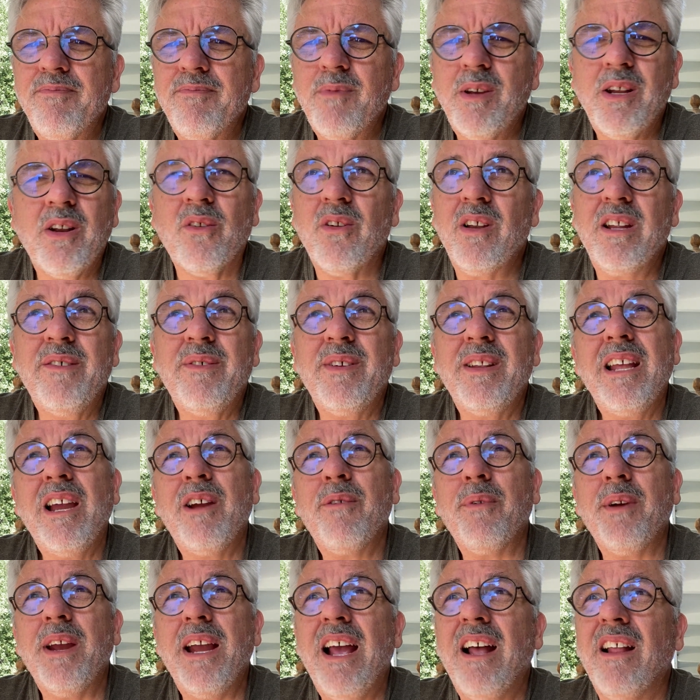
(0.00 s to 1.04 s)
We don't live in that
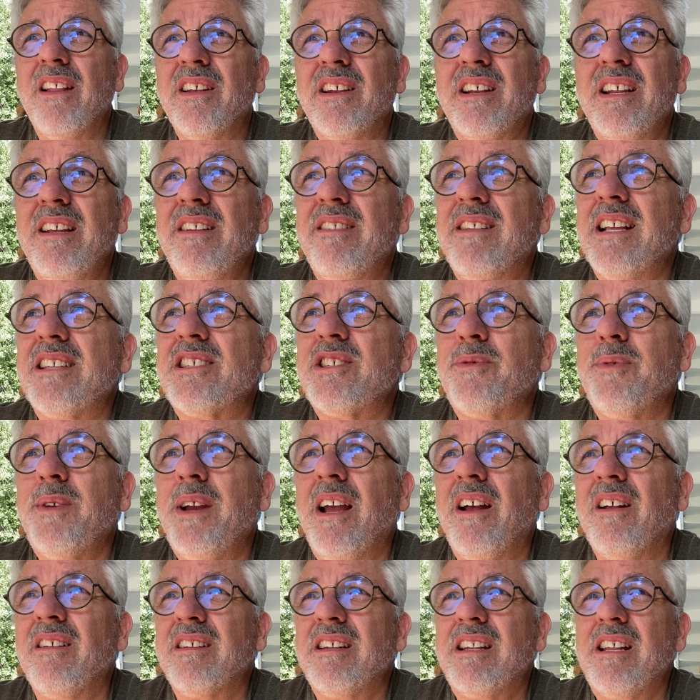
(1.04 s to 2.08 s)
reality. That's a
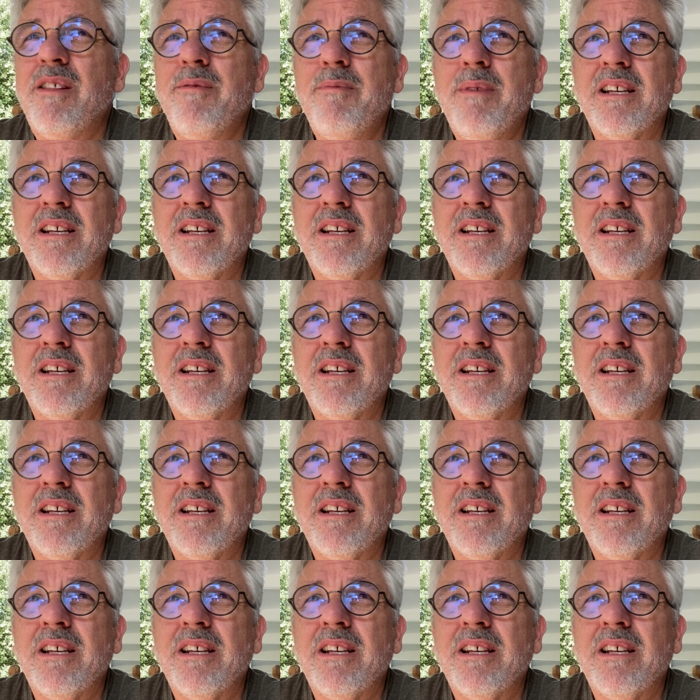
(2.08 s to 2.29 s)
reality that